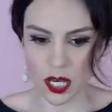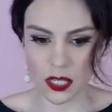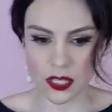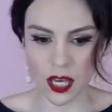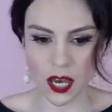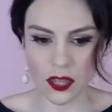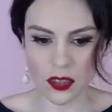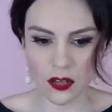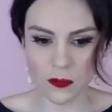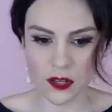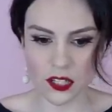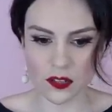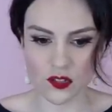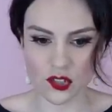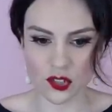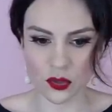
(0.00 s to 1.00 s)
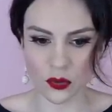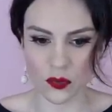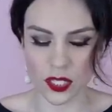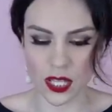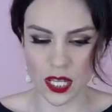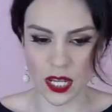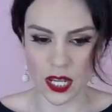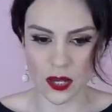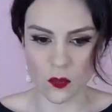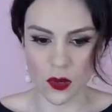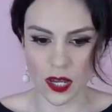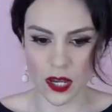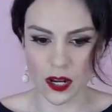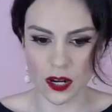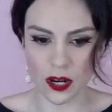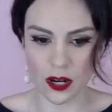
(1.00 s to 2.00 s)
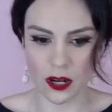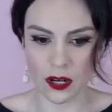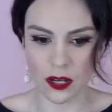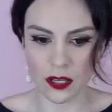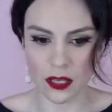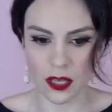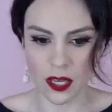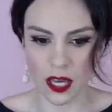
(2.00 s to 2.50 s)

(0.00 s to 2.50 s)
And the other piece of jewelry that I wear